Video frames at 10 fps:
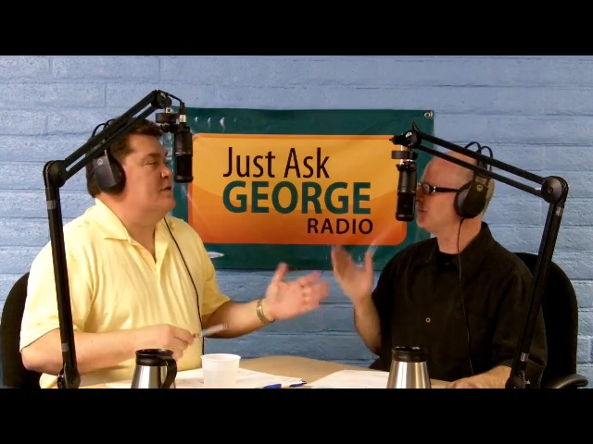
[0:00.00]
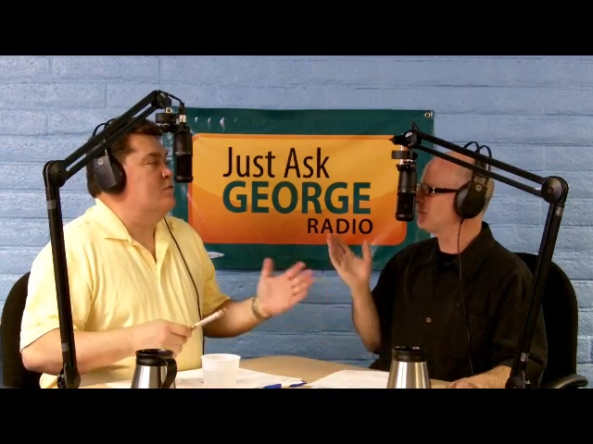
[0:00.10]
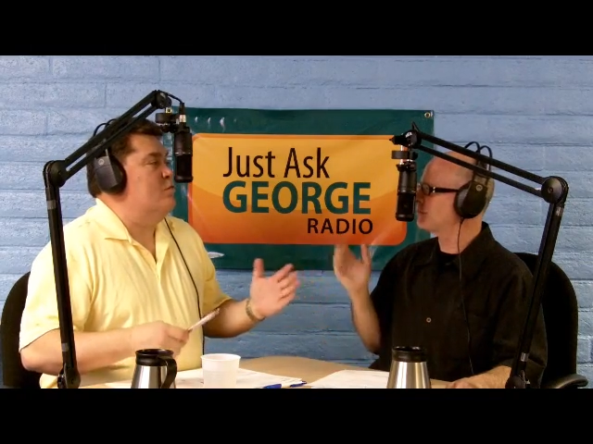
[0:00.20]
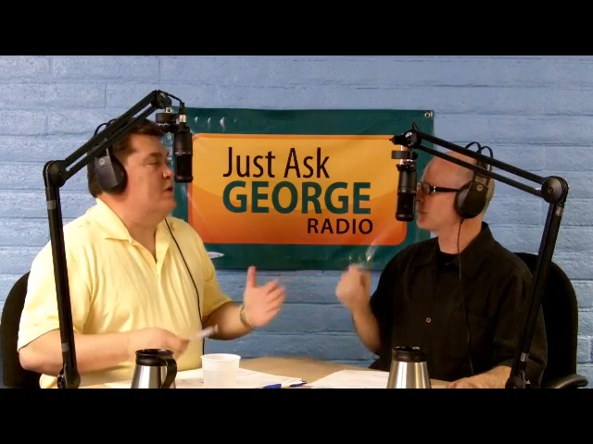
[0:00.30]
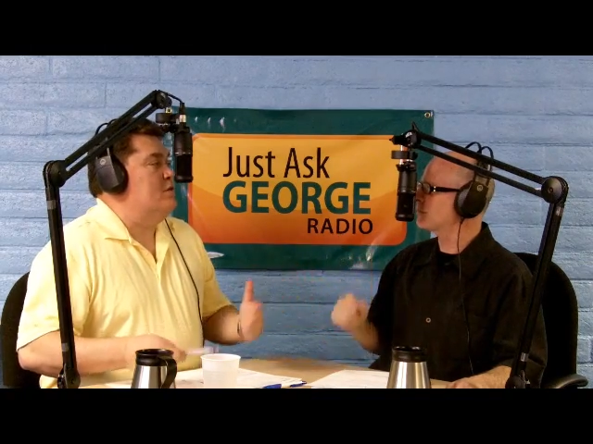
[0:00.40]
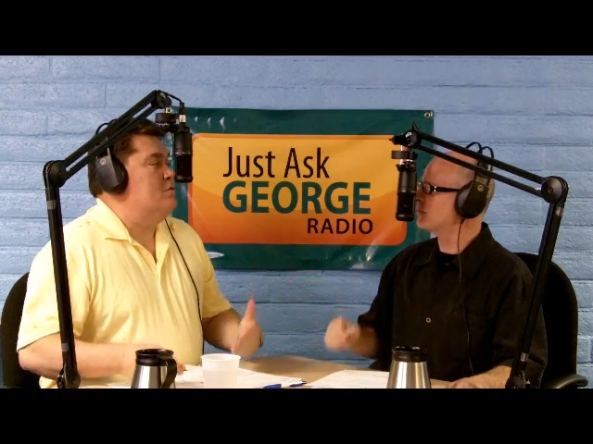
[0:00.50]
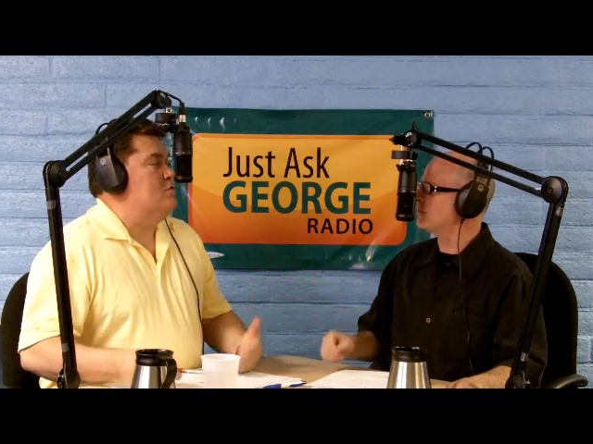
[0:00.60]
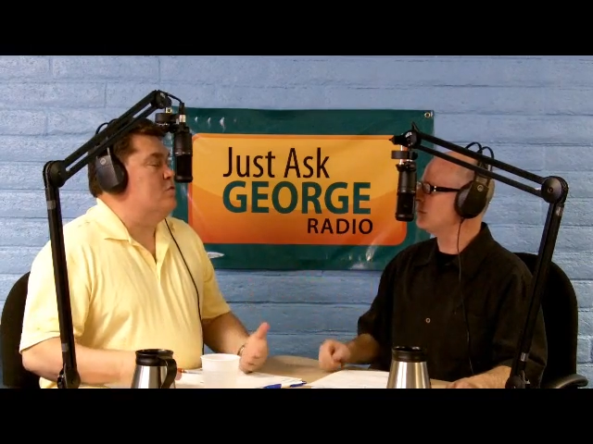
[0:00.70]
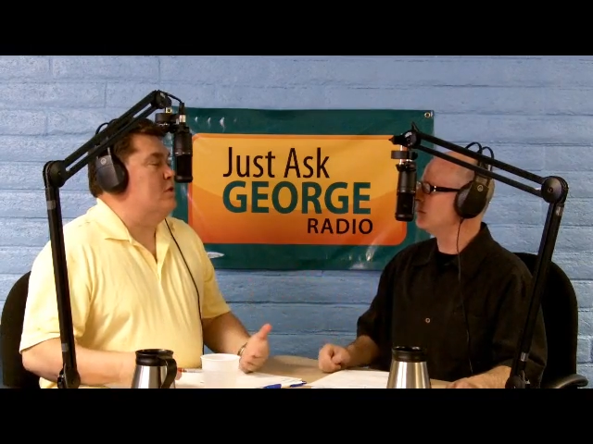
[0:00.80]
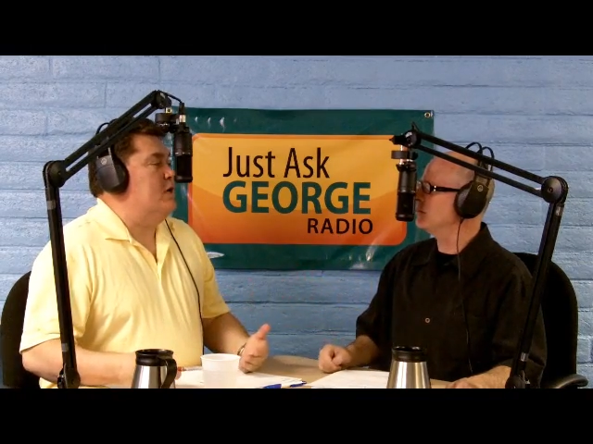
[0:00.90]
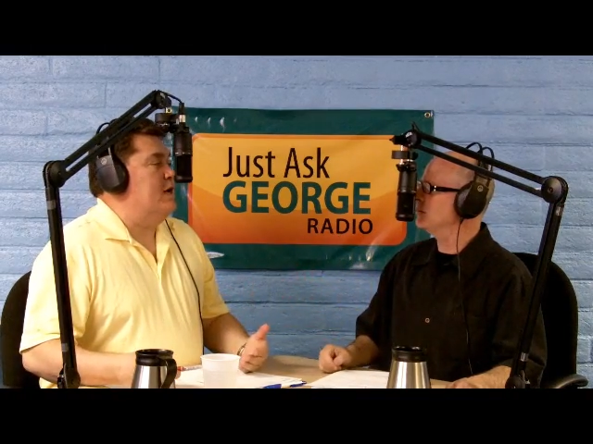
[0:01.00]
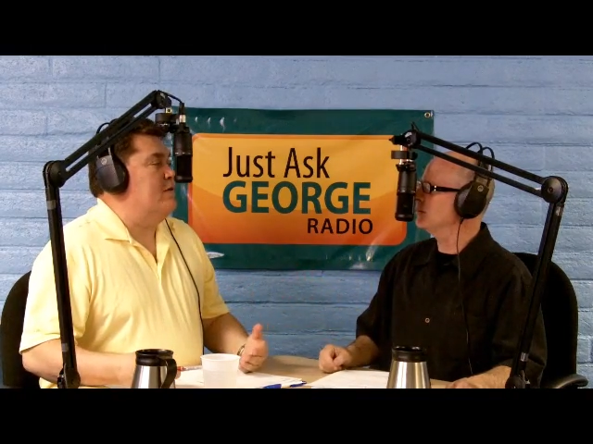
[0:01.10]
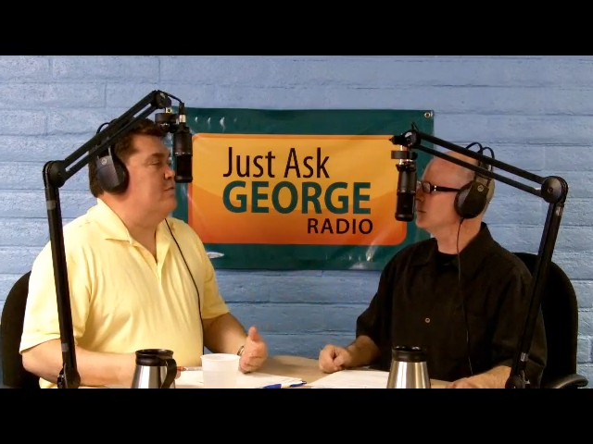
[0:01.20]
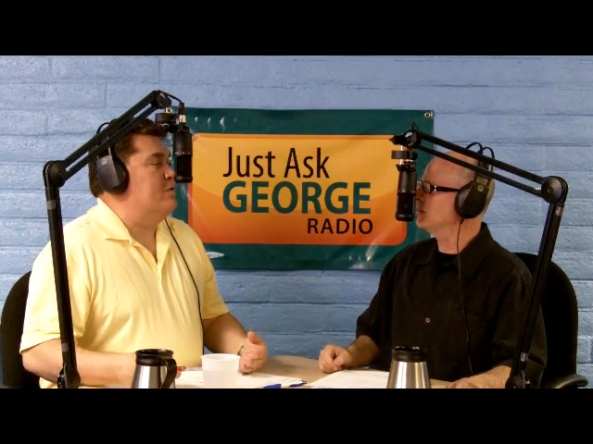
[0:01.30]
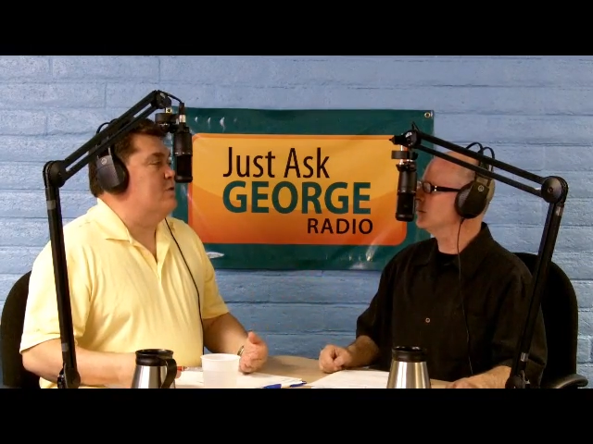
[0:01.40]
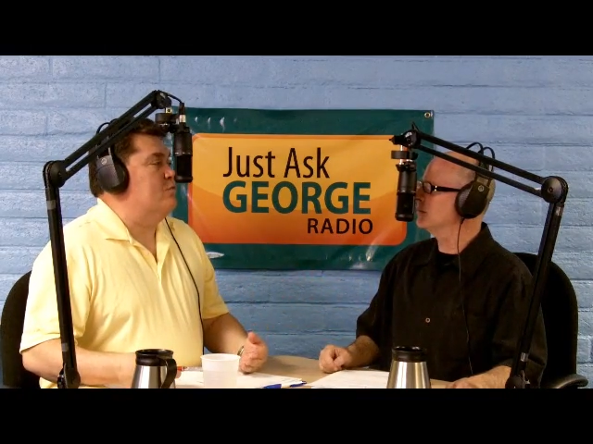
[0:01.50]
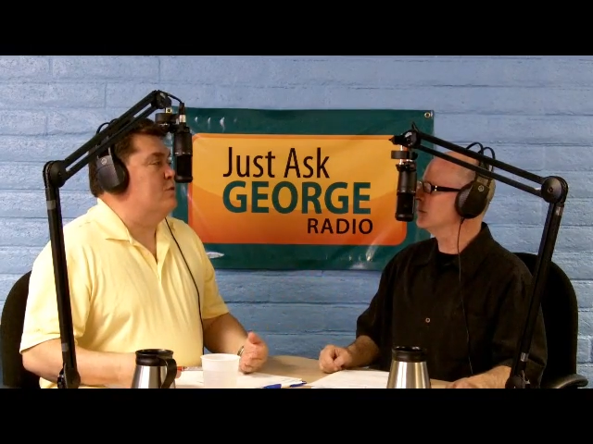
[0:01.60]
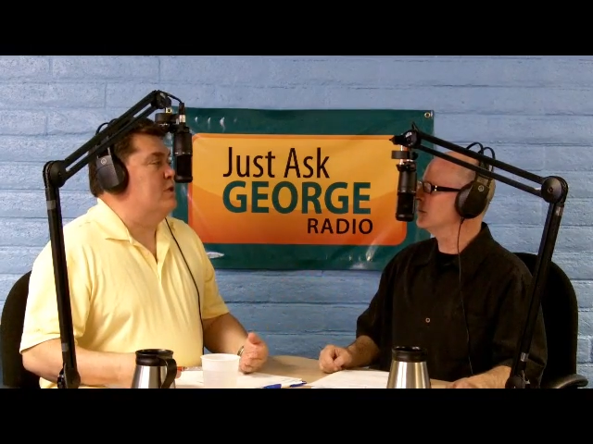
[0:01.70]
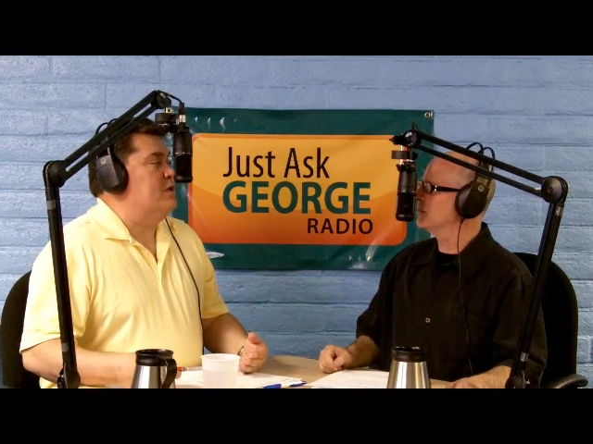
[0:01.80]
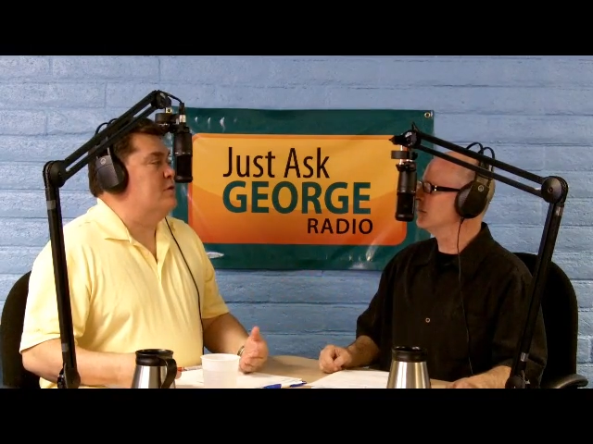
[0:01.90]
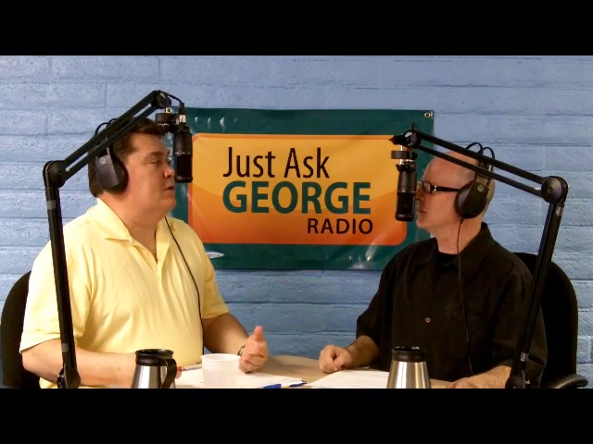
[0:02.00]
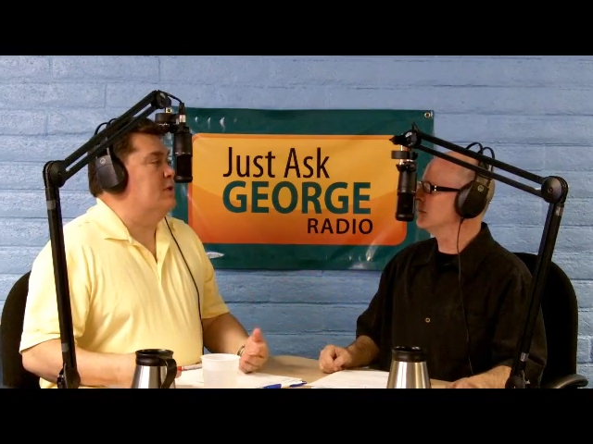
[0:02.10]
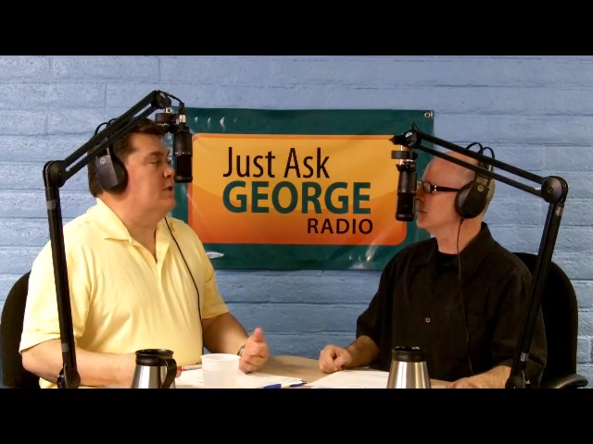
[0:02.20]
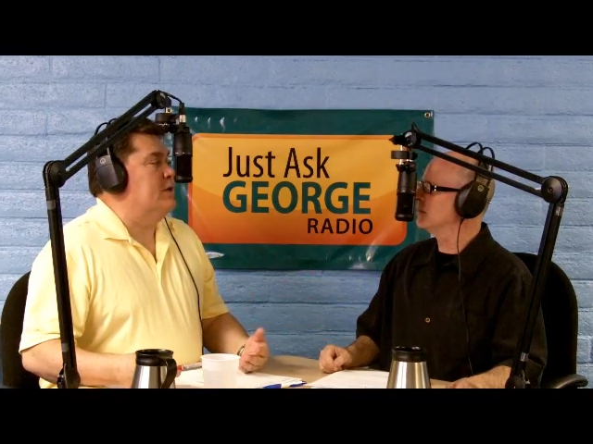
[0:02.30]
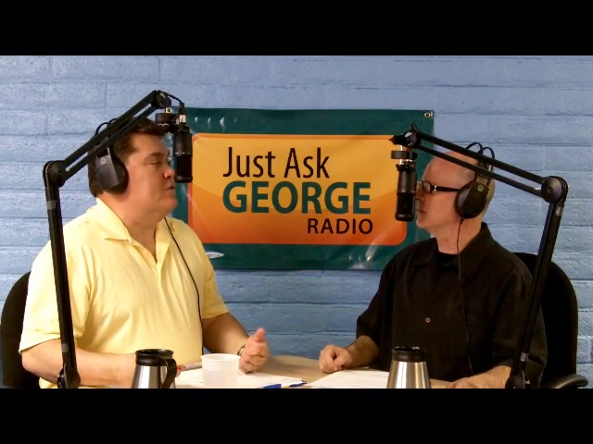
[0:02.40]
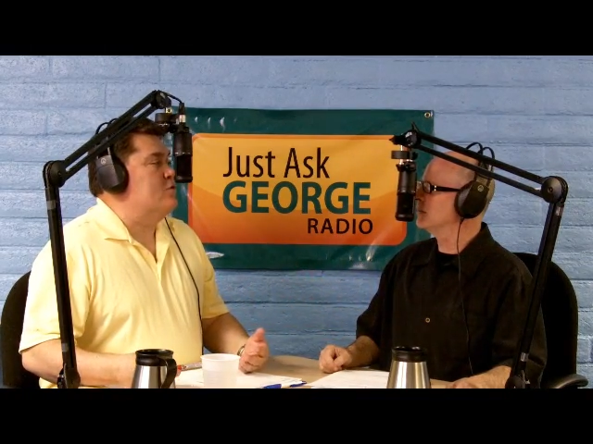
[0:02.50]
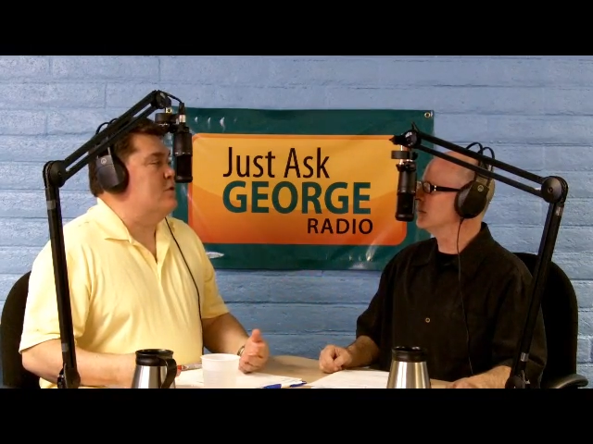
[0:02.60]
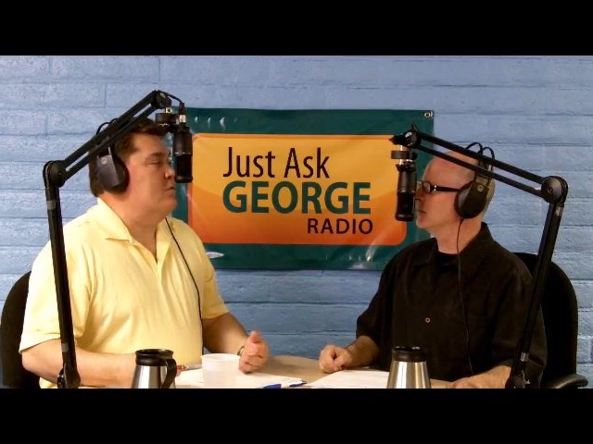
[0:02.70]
Then we usually have a really good lunch